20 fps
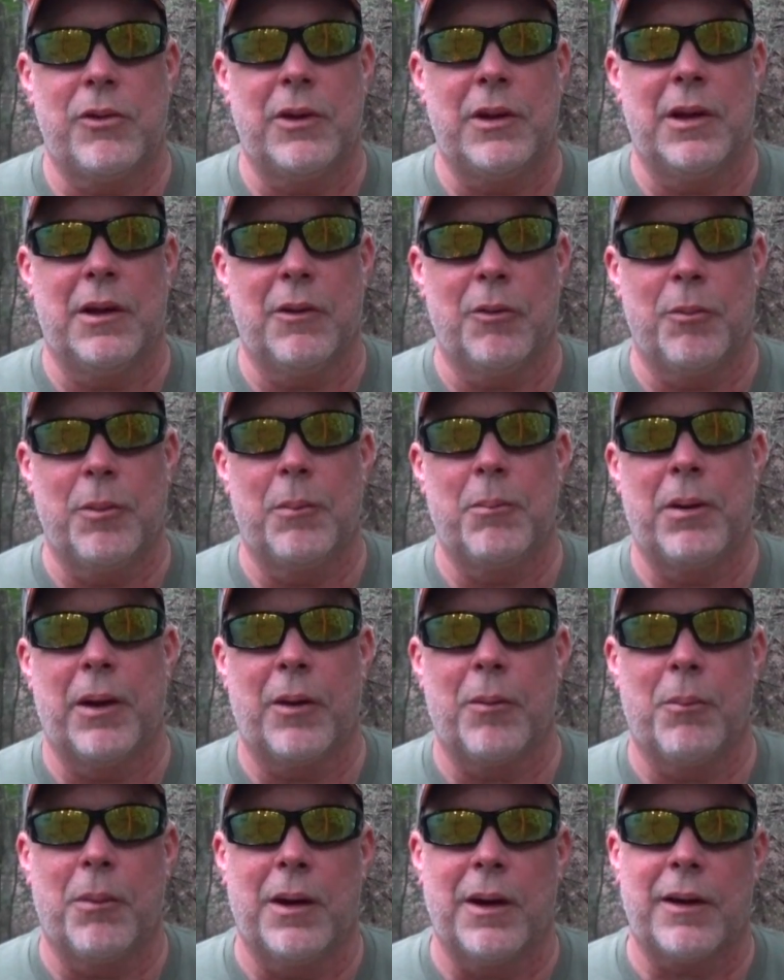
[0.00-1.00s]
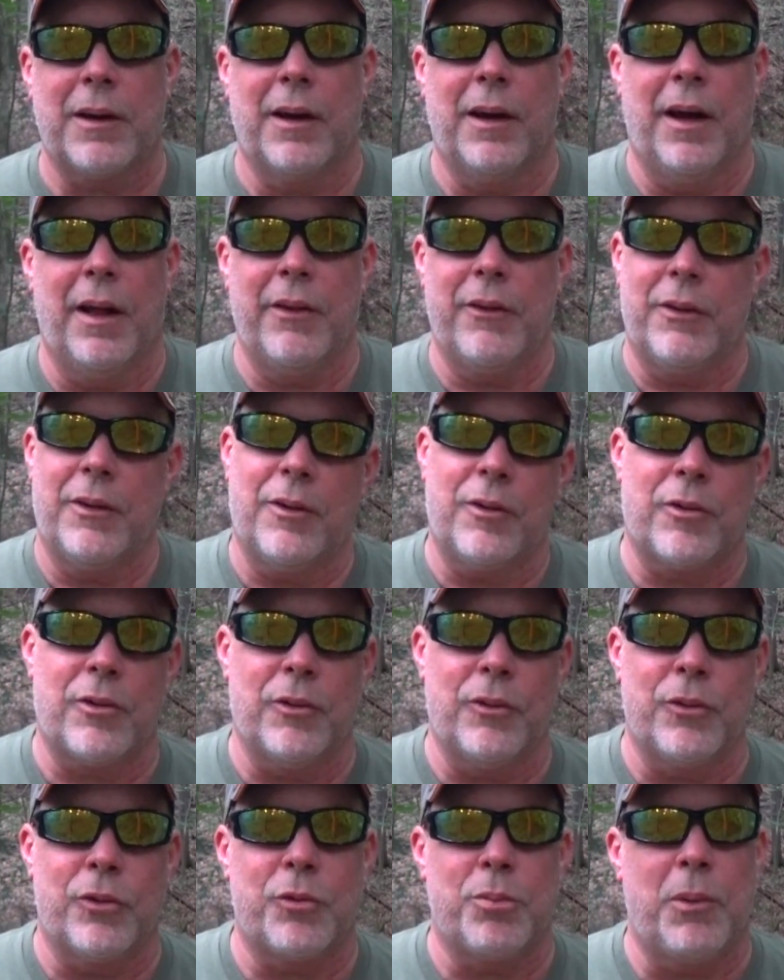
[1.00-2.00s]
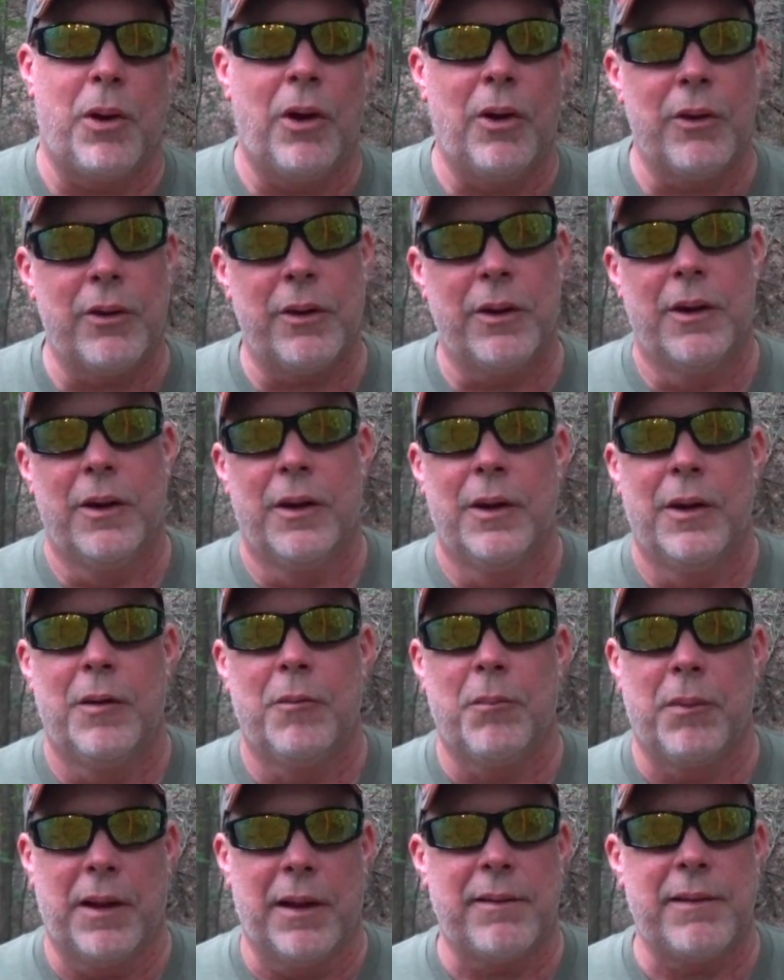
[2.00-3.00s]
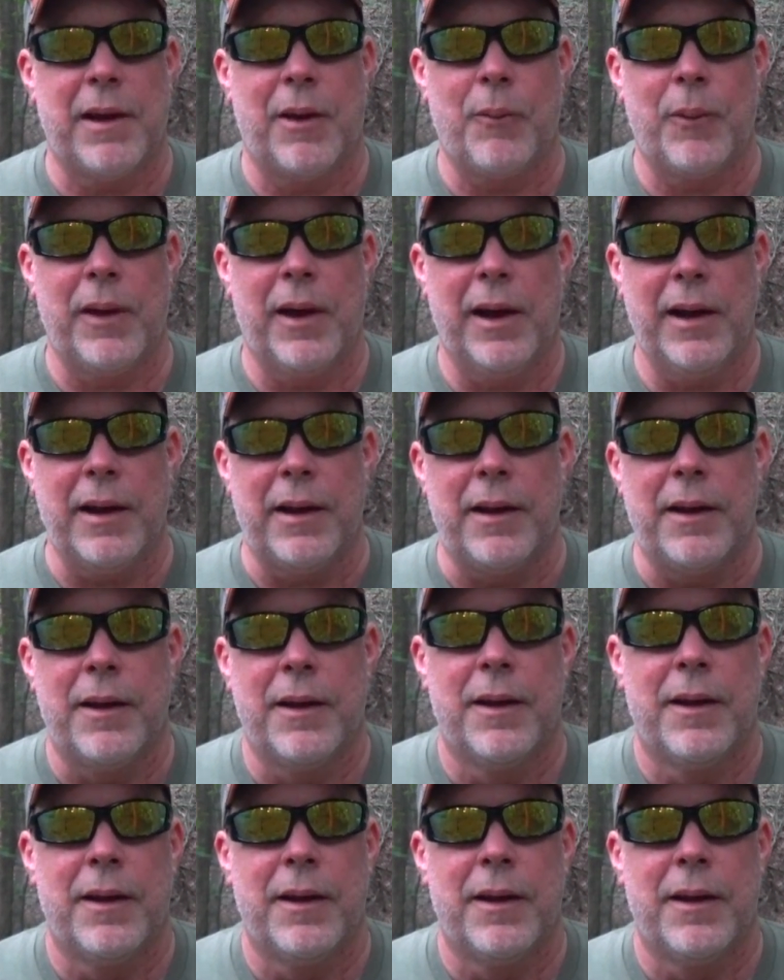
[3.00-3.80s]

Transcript: you get a little bit bigger buck, other years a little smaller, but that's how we hunted.